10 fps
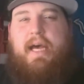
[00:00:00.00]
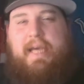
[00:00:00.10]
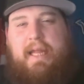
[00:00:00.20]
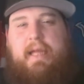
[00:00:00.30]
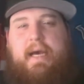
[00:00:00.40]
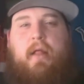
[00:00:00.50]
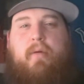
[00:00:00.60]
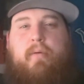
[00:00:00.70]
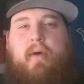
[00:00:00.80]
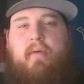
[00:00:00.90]
against the
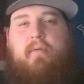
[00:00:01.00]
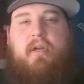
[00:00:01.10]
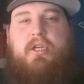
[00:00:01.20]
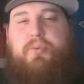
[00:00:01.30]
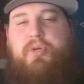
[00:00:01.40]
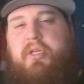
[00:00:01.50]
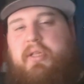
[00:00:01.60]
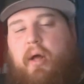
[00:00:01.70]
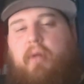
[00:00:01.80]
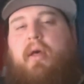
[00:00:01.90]
Colorado Avalanche was a
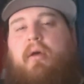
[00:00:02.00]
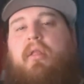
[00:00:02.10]
telltale